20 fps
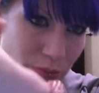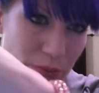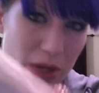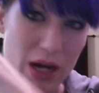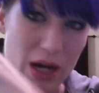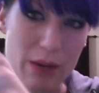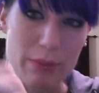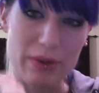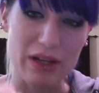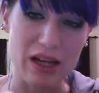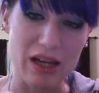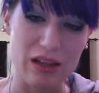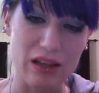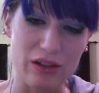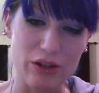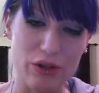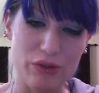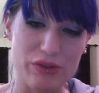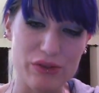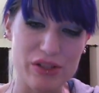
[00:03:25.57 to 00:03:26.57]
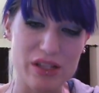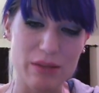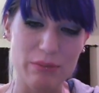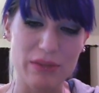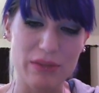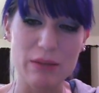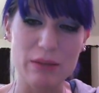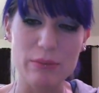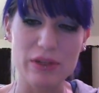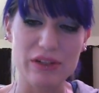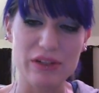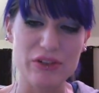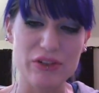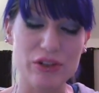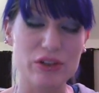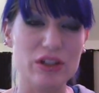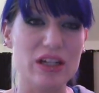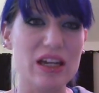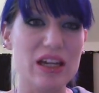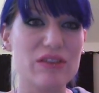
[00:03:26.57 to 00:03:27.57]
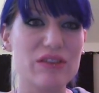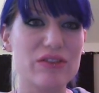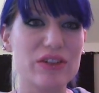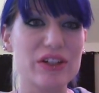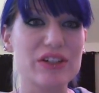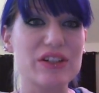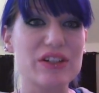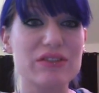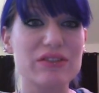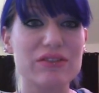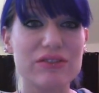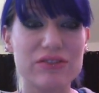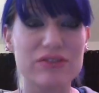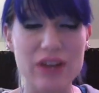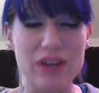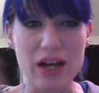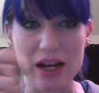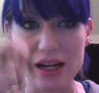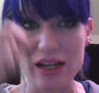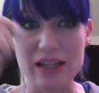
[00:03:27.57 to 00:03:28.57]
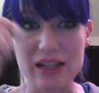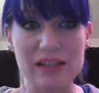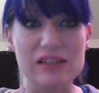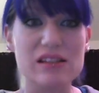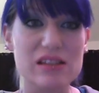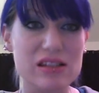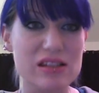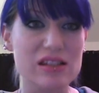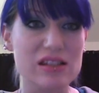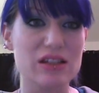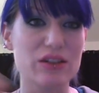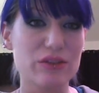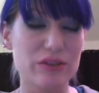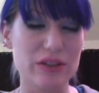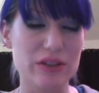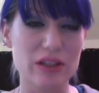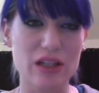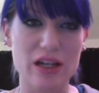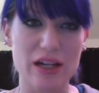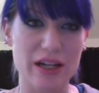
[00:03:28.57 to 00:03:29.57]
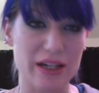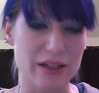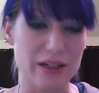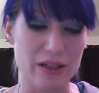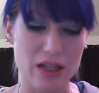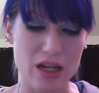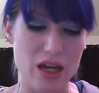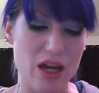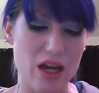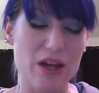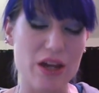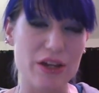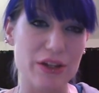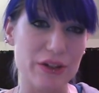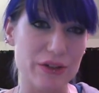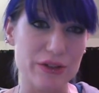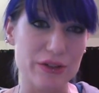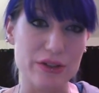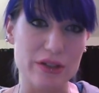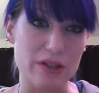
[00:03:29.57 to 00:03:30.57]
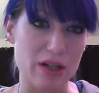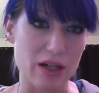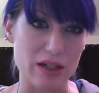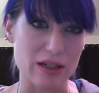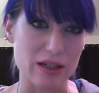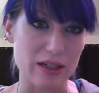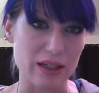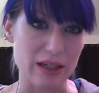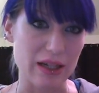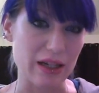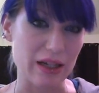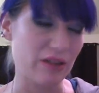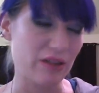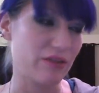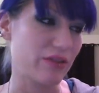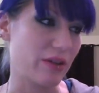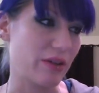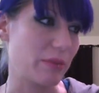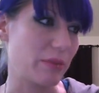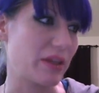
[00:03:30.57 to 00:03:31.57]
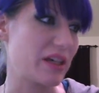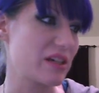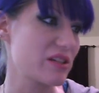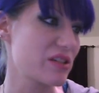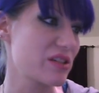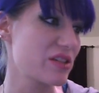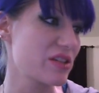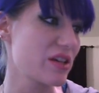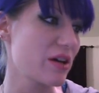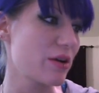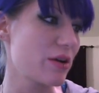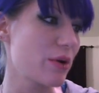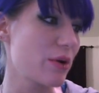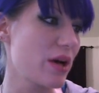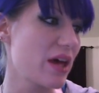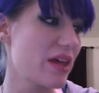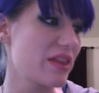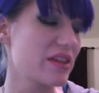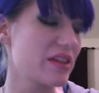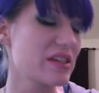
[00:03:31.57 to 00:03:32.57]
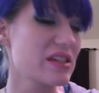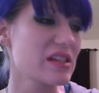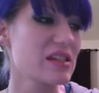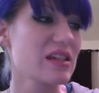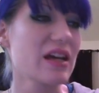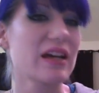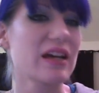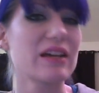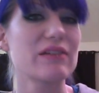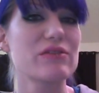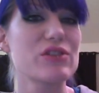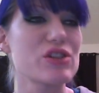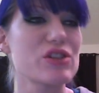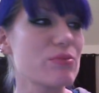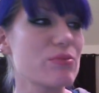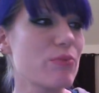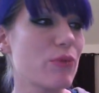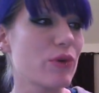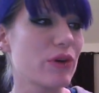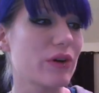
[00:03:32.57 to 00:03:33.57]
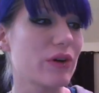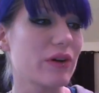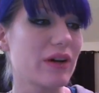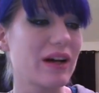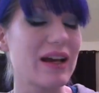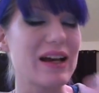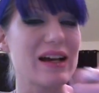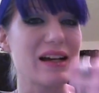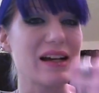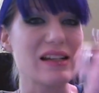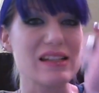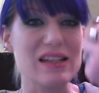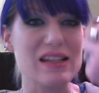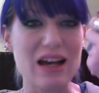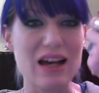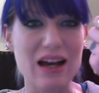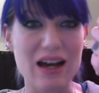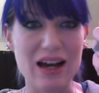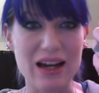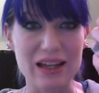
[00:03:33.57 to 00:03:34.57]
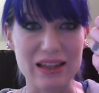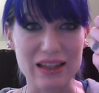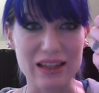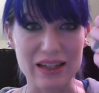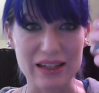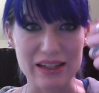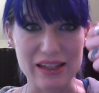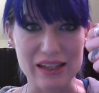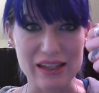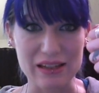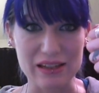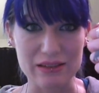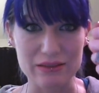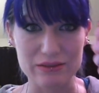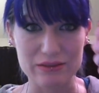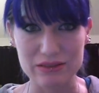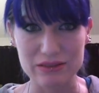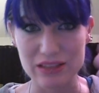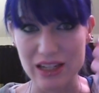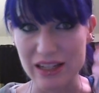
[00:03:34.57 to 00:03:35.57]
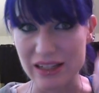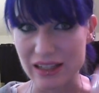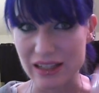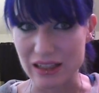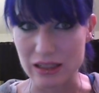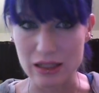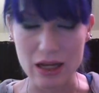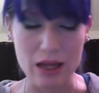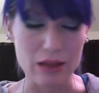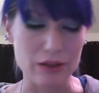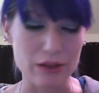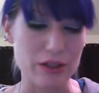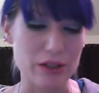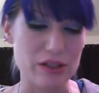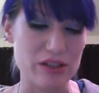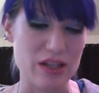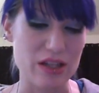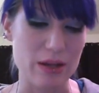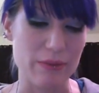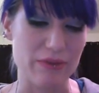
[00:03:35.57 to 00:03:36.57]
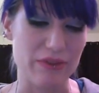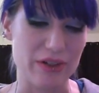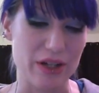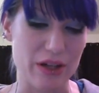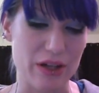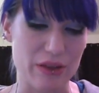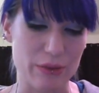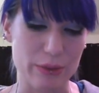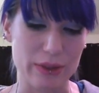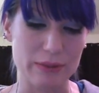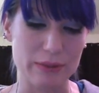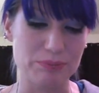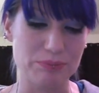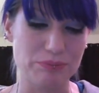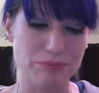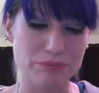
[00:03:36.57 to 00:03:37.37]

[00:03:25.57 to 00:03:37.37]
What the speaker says: pop of color over something, but if you're looking for a defined silver line, you're not going to get it from this. So this is kind of just more as a highlighty kind of color on top of another one.